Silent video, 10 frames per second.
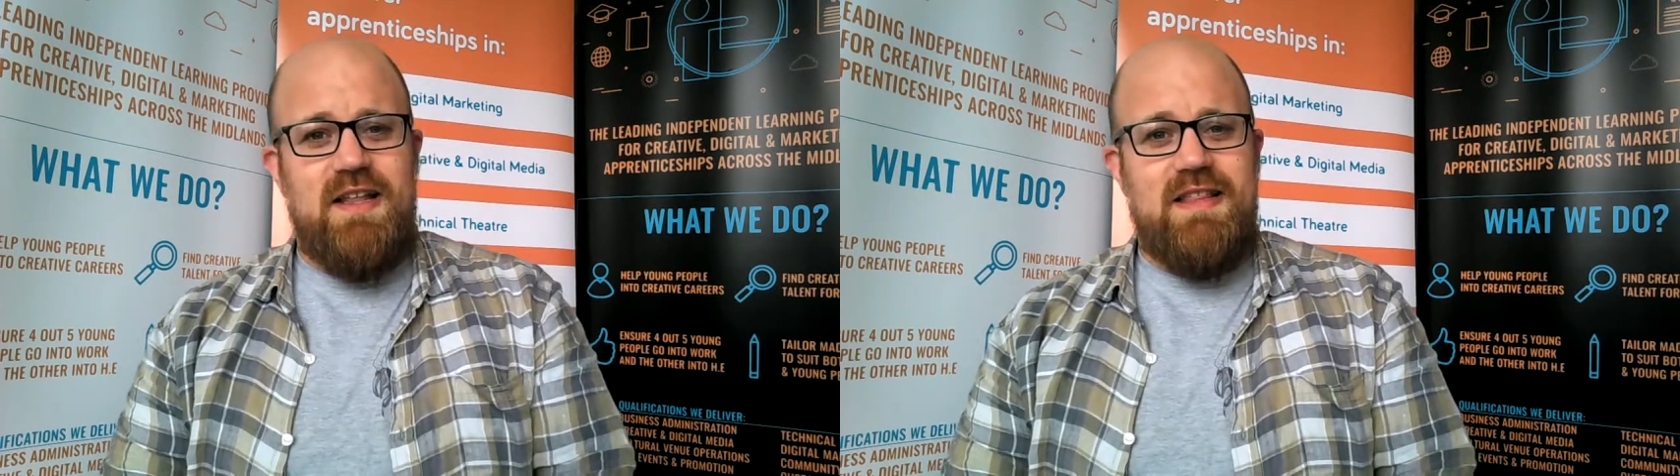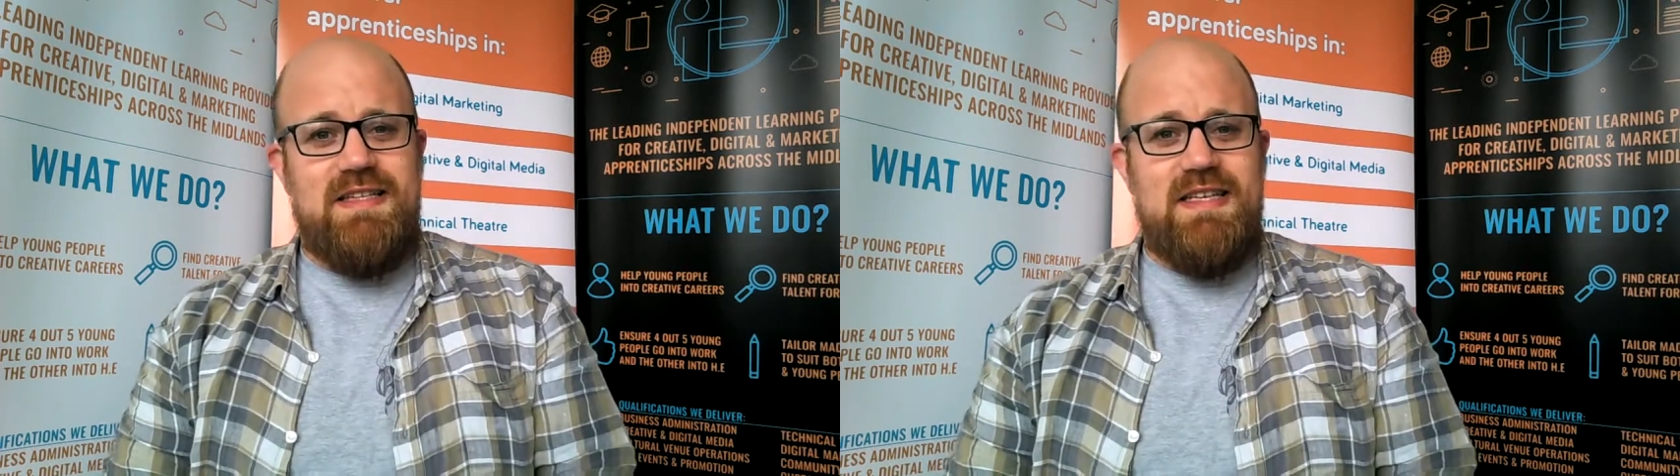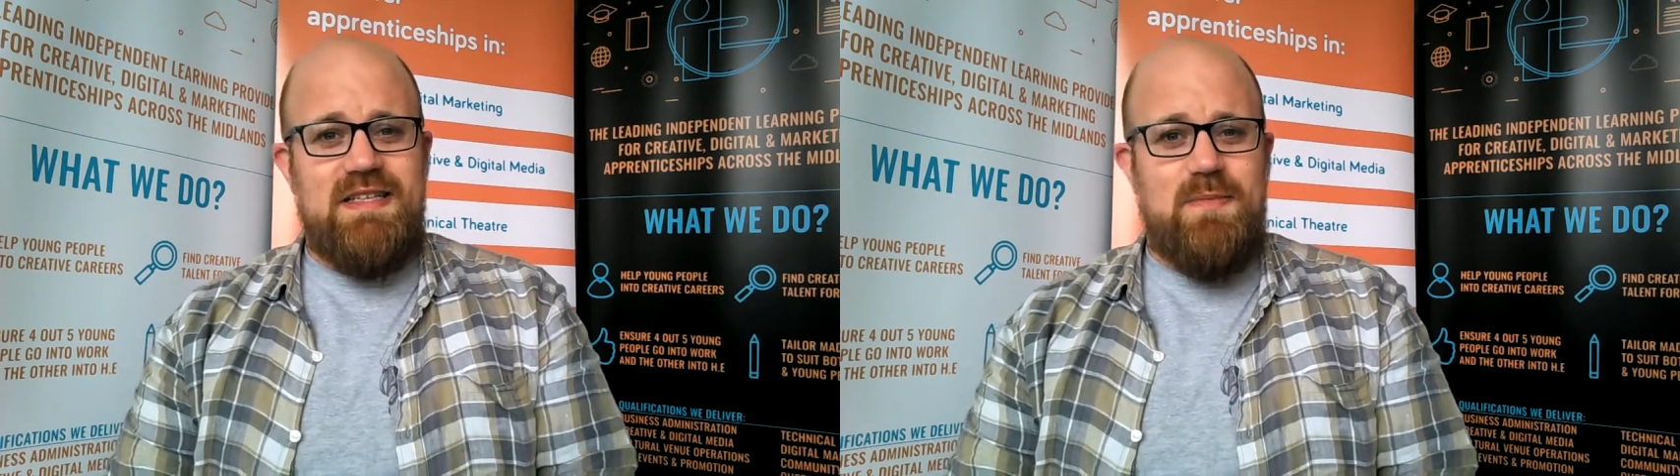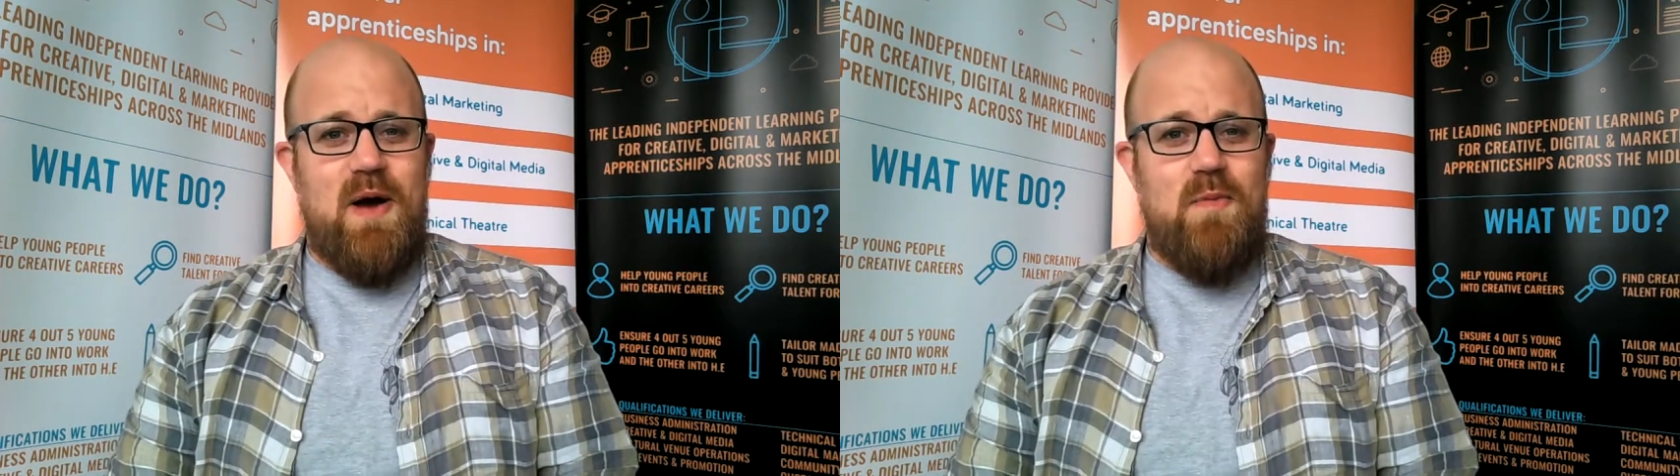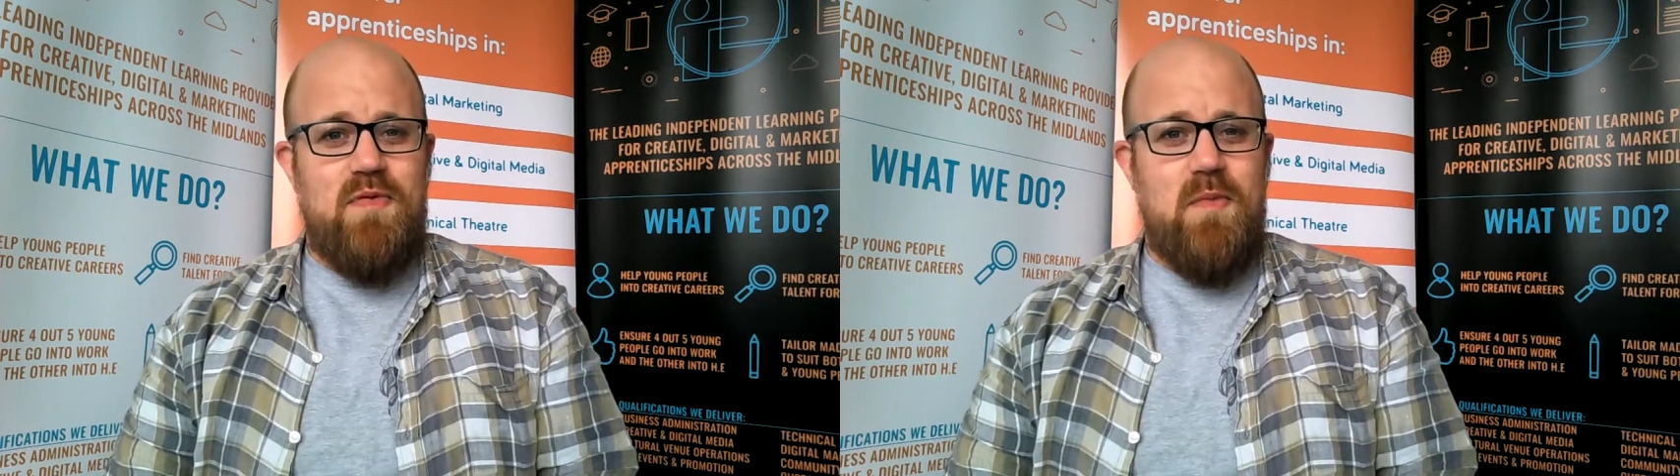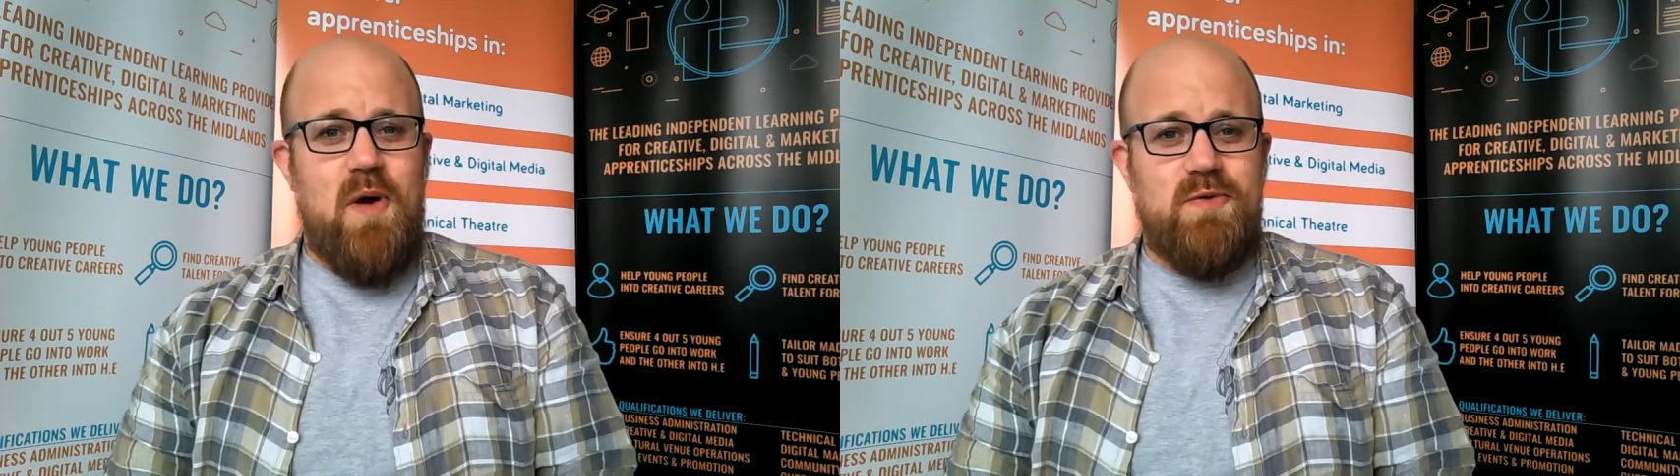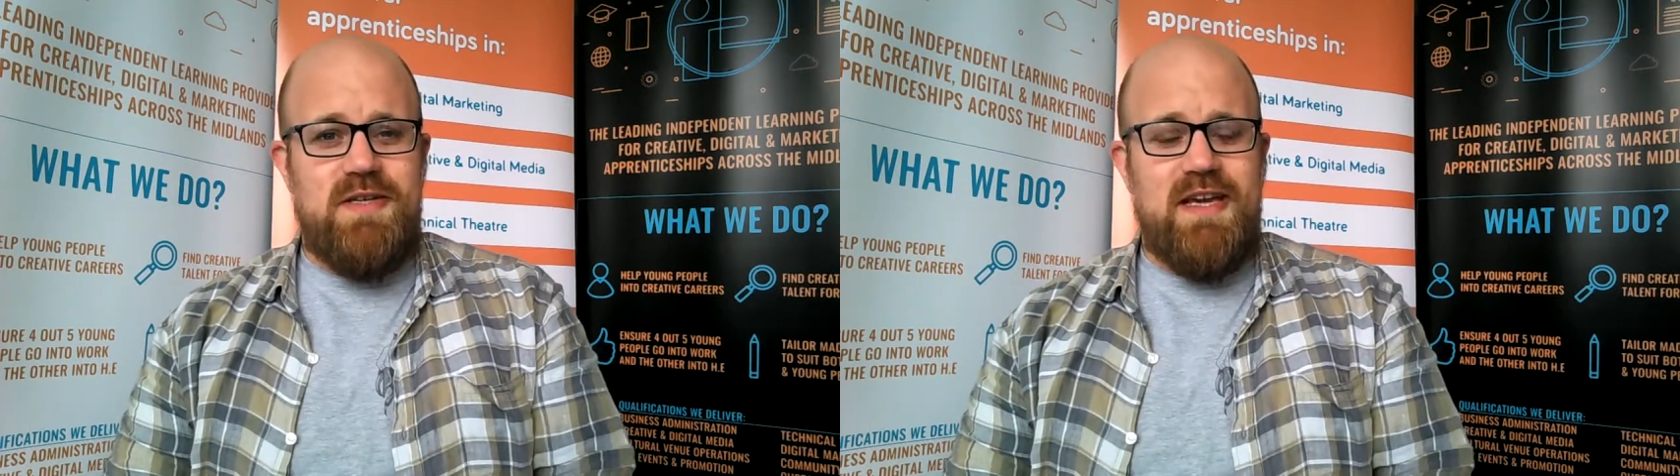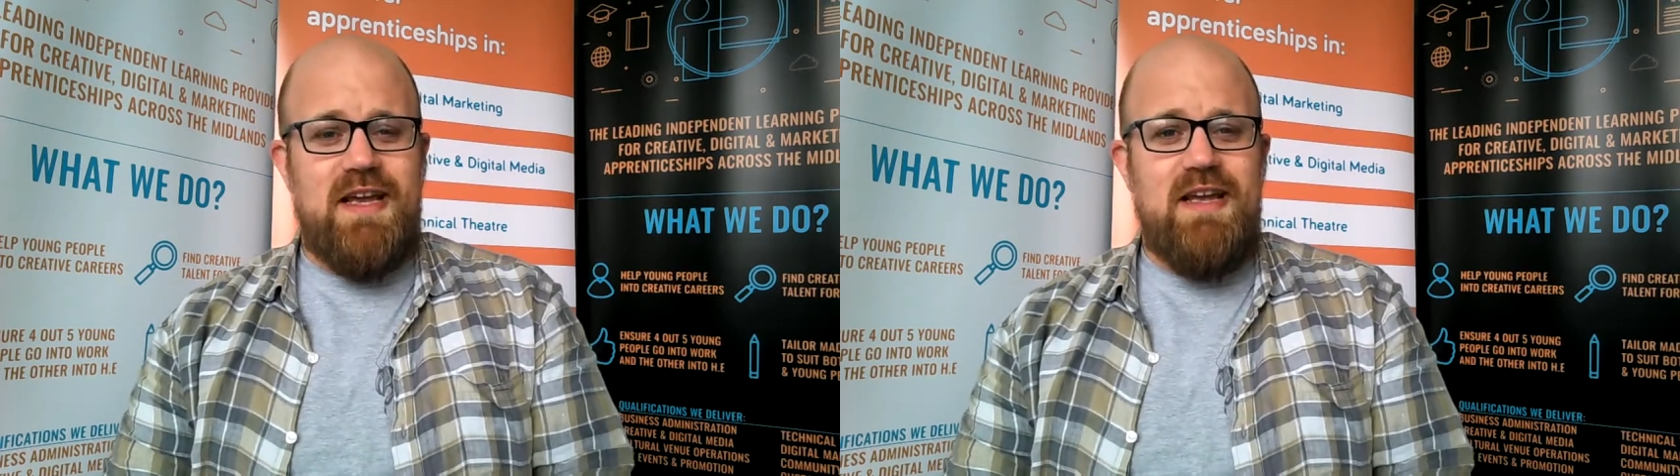This is about
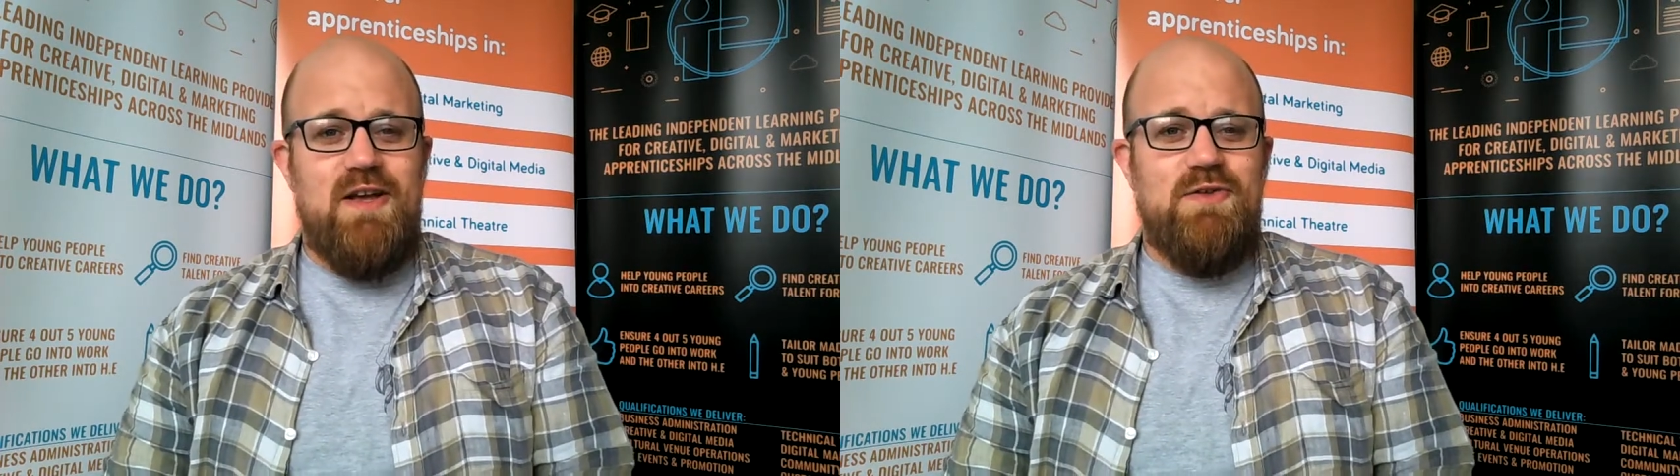promoting it,